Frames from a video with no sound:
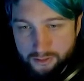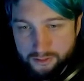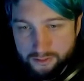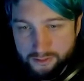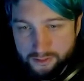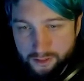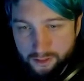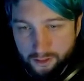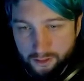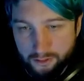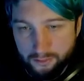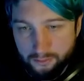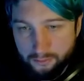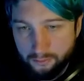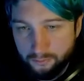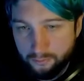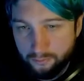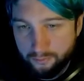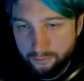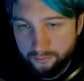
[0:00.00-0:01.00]
So
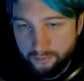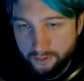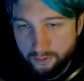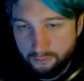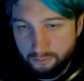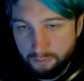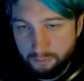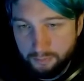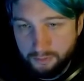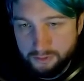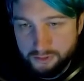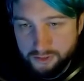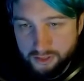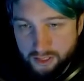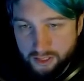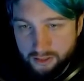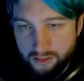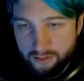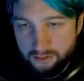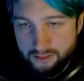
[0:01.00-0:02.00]
we've killed a bunch of
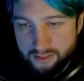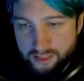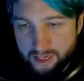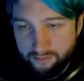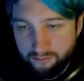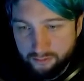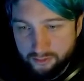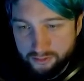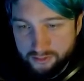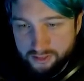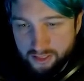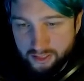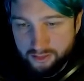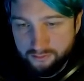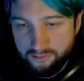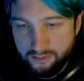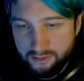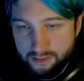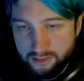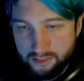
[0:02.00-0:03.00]
their units, haven't lost
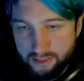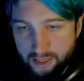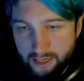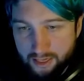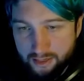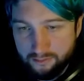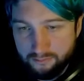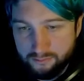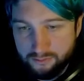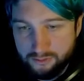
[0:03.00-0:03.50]
anything yet.